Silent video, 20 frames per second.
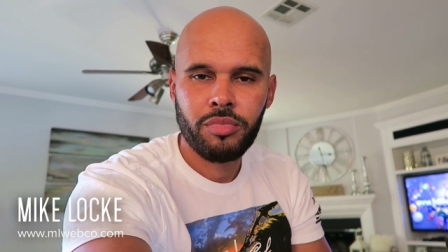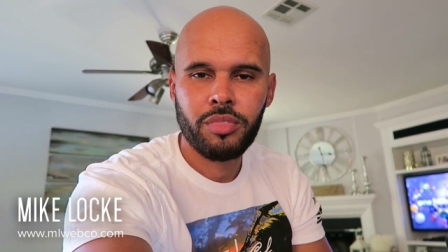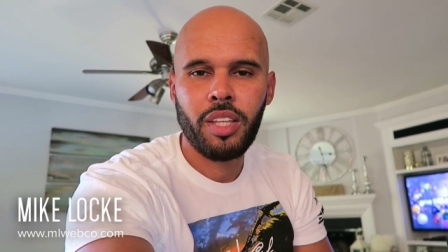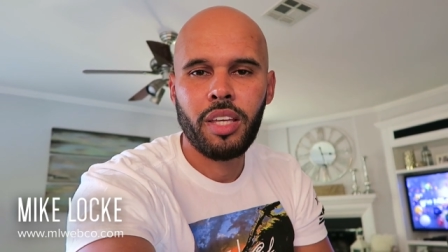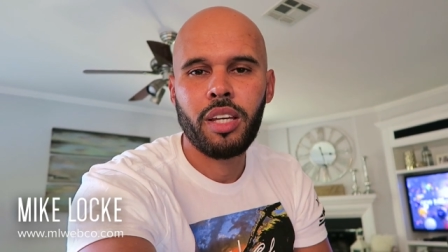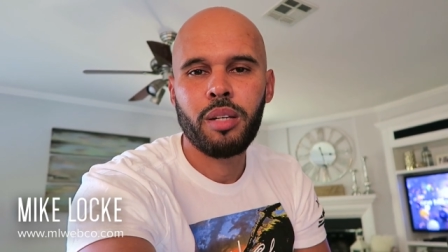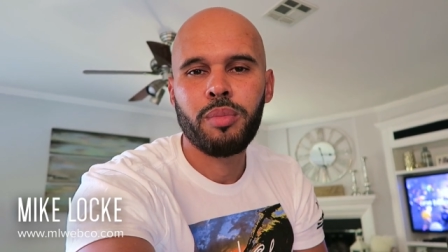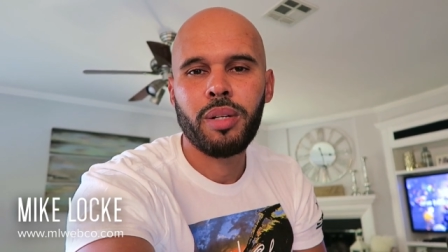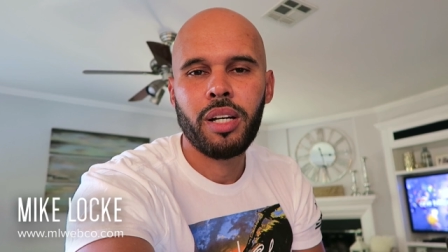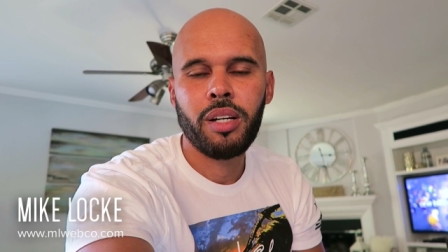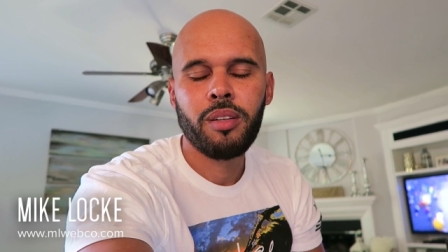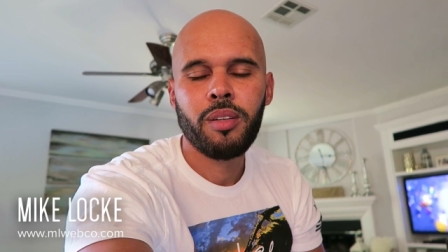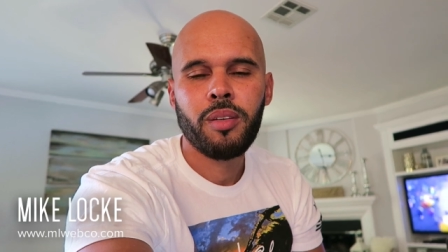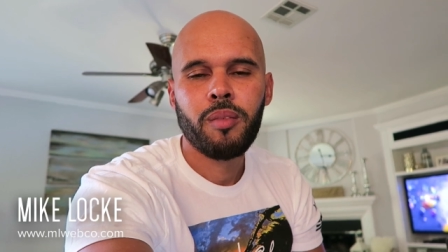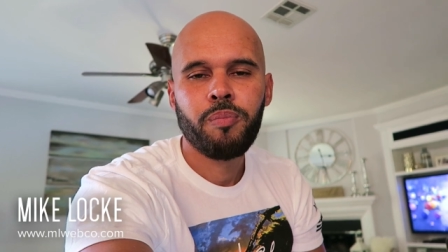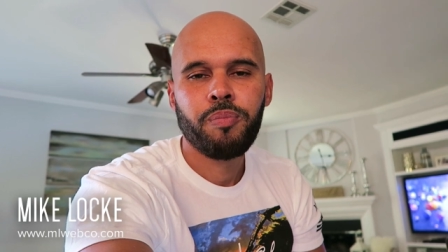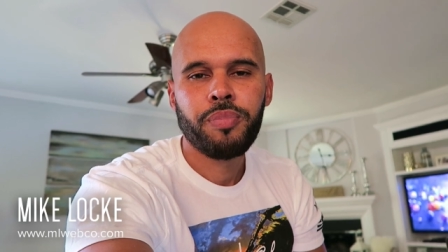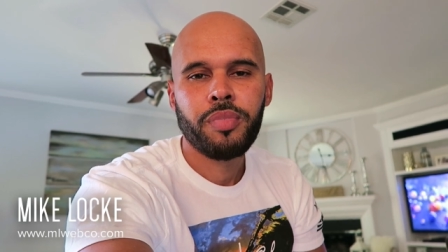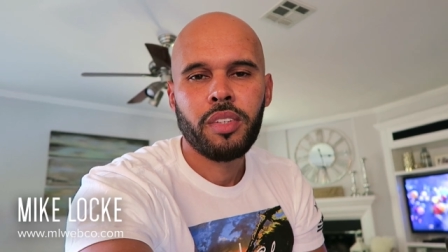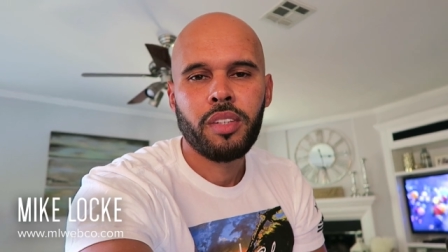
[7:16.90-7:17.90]
think about
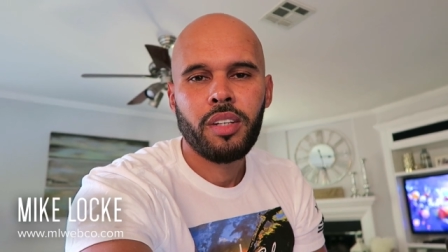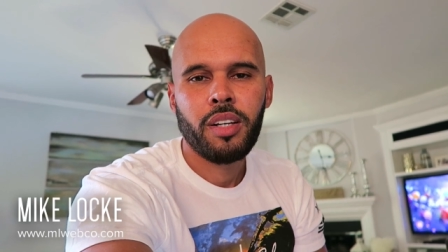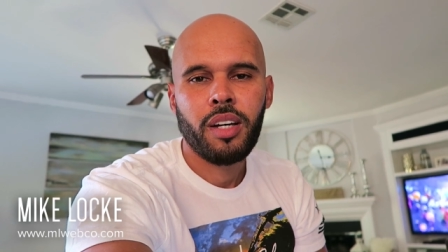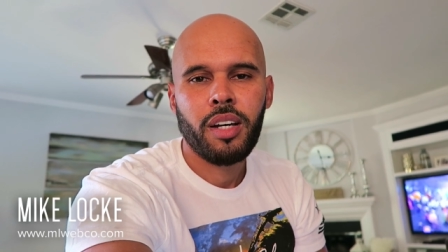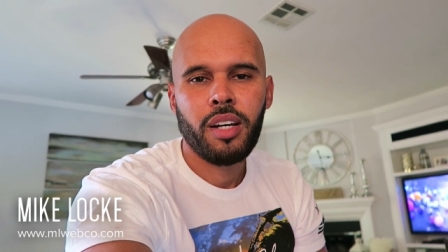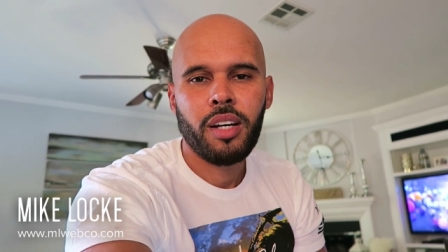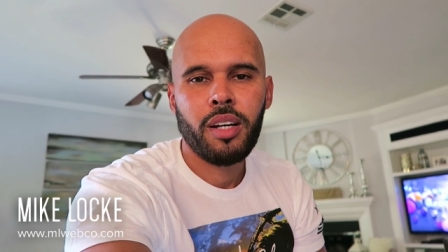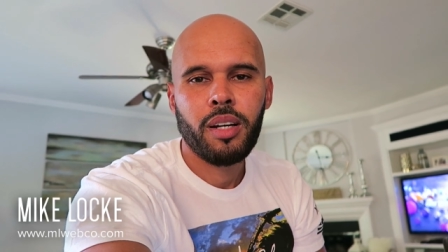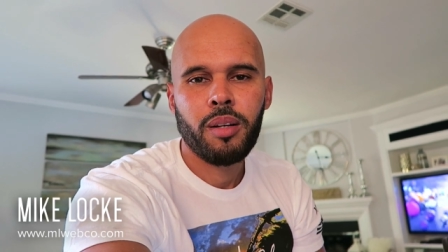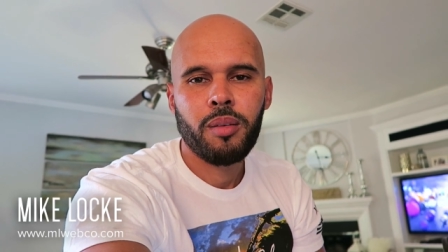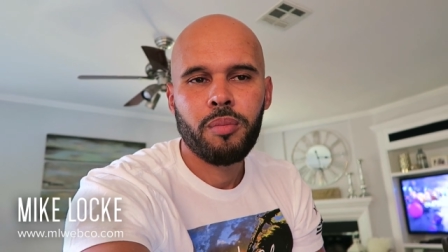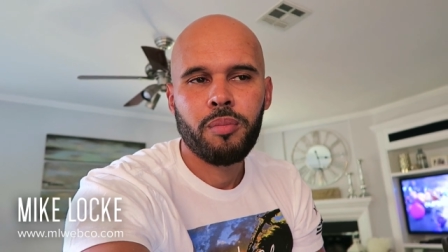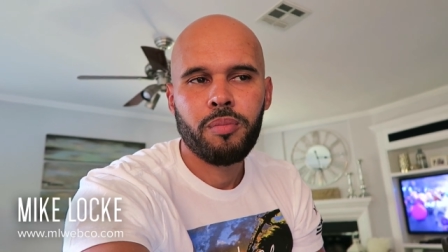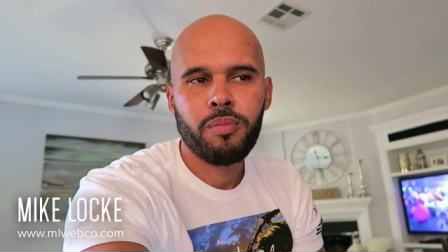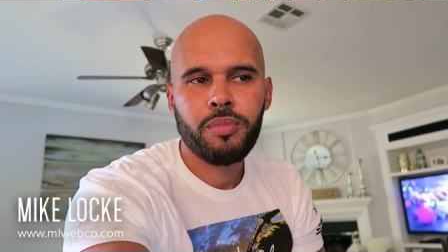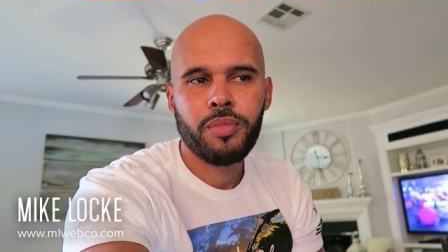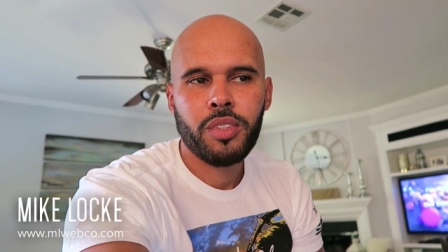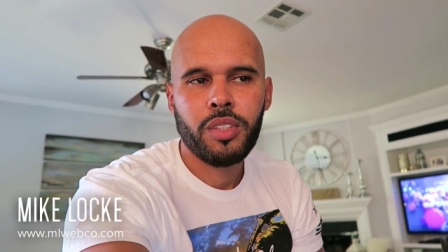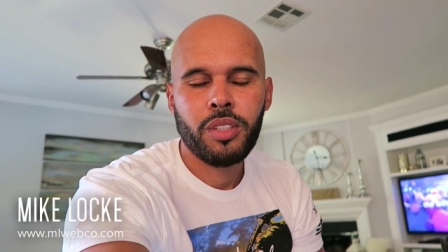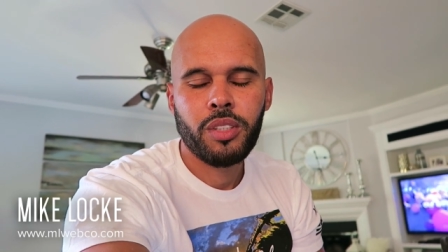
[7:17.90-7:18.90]

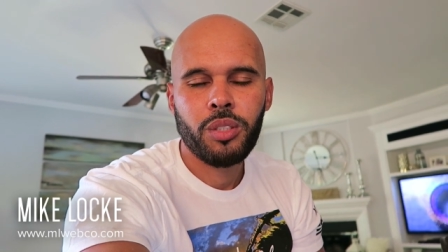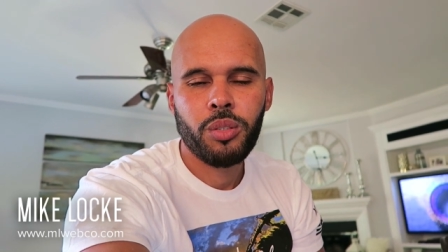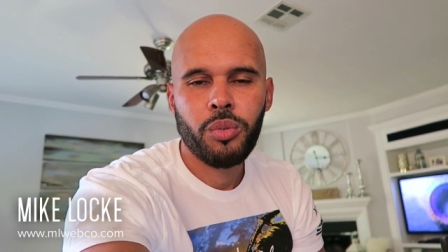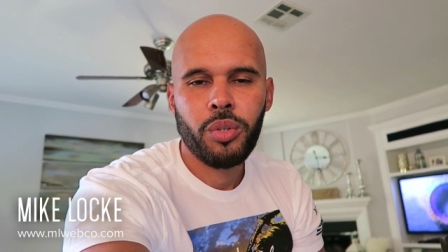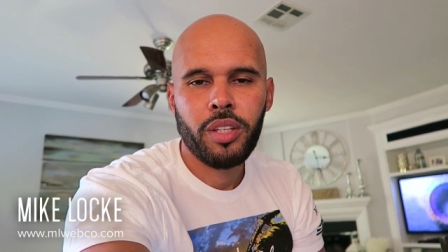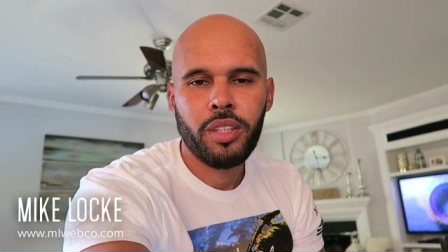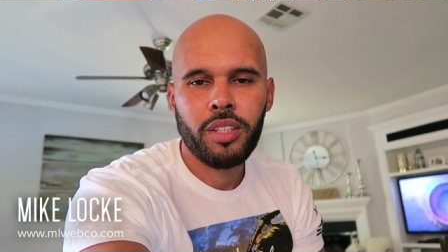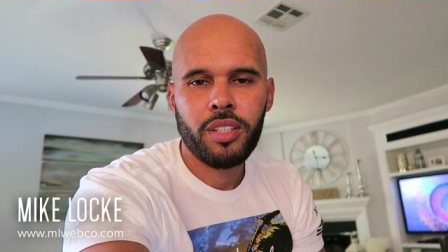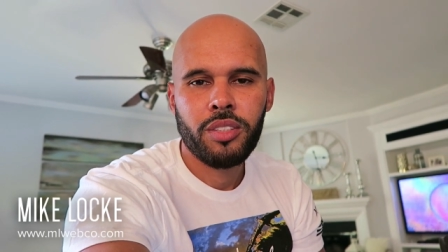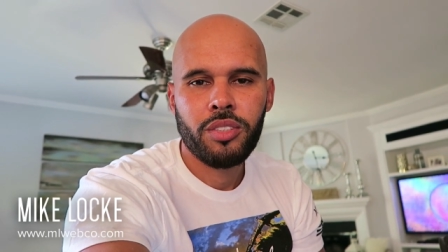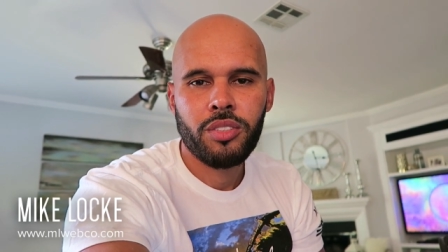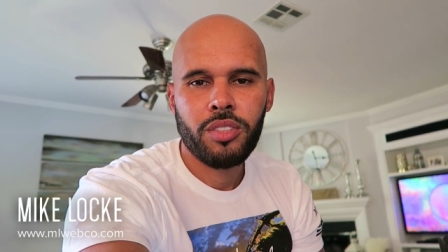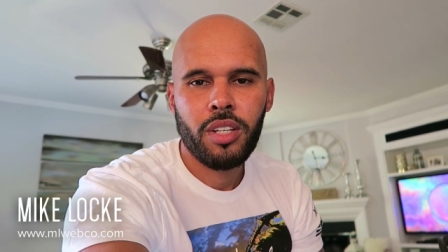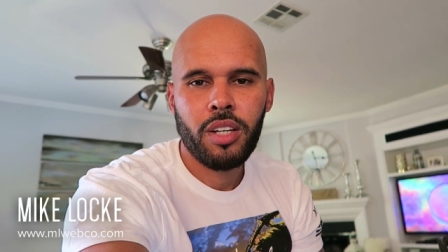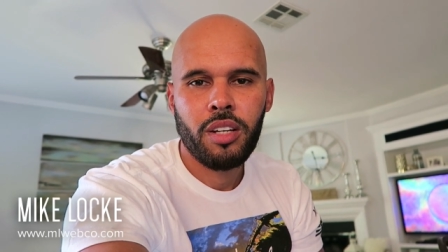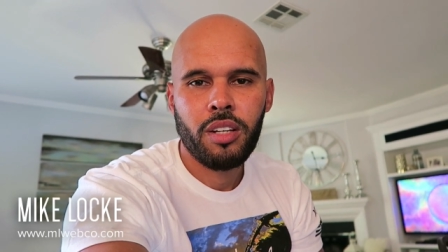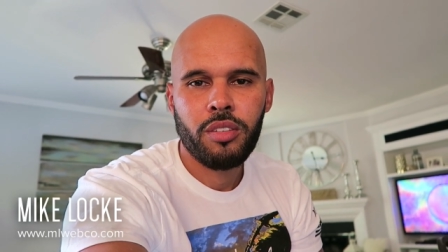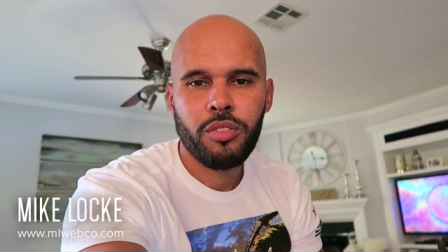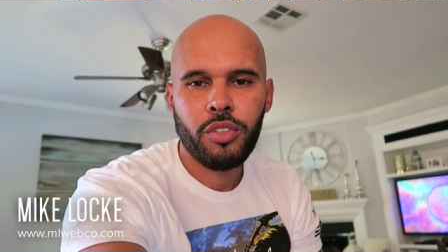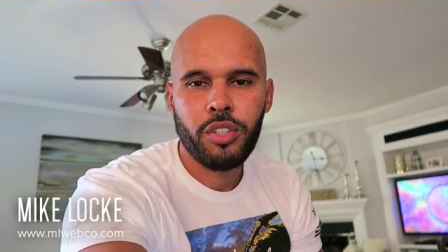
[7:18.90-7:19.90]
um, doing this
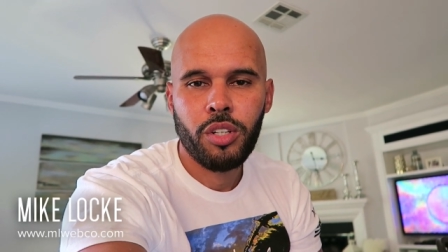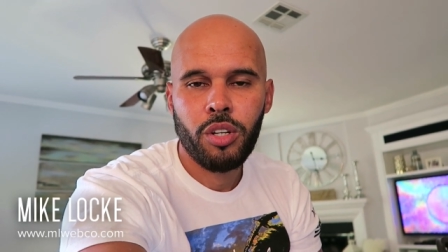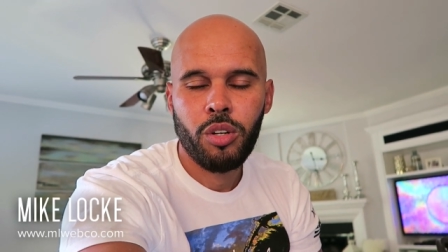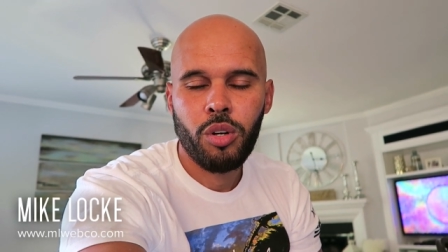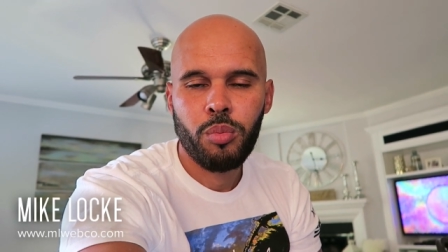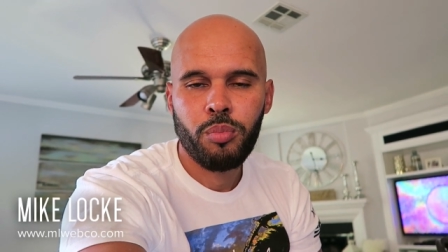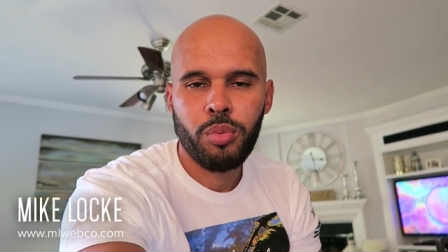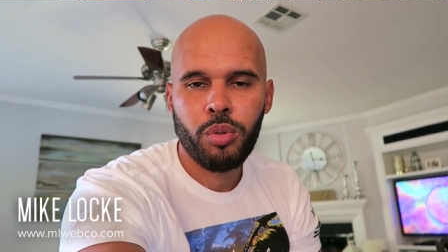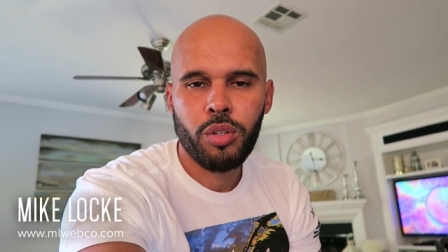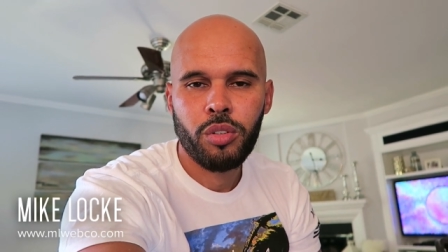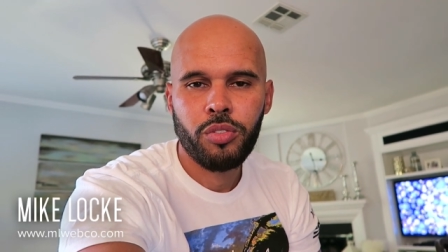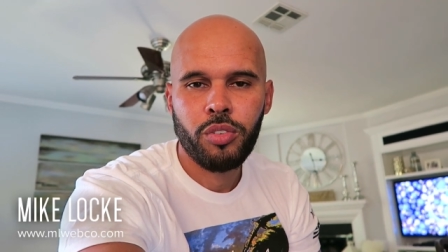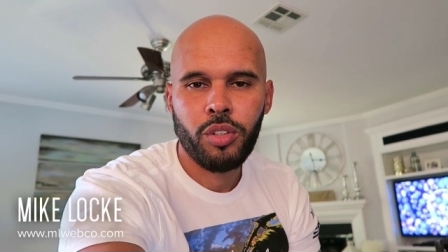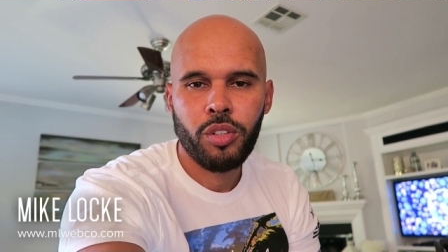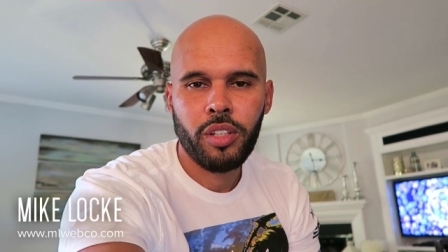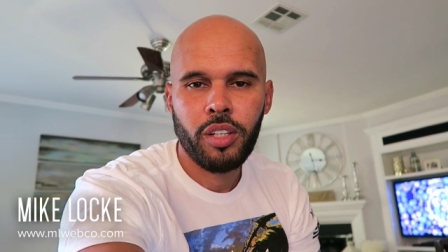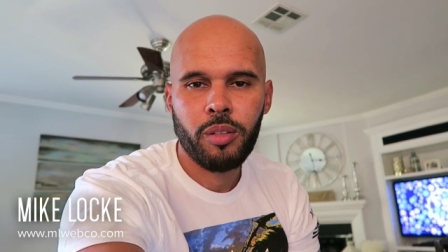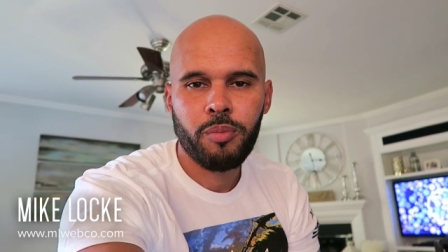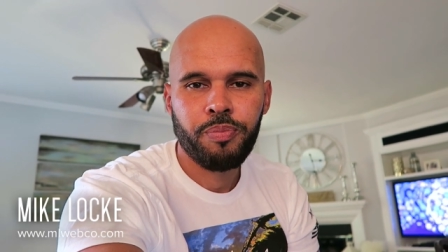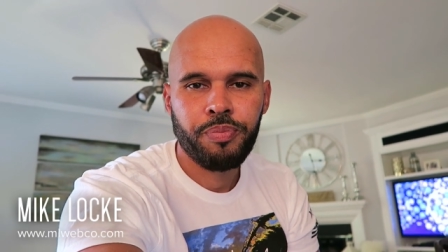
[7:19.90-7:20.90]
uh, for your own
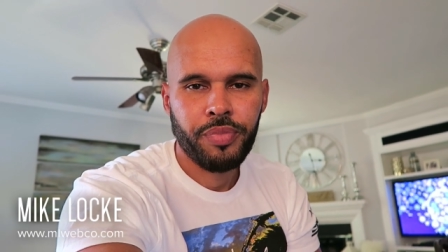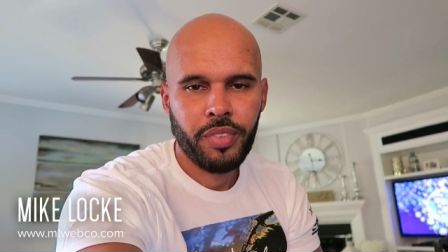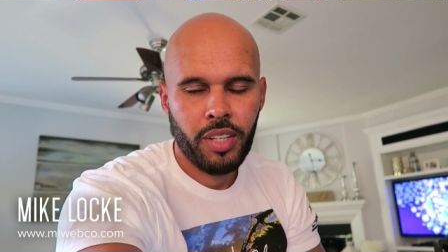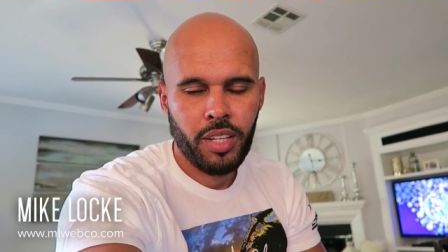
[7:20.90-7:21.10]
portfolio.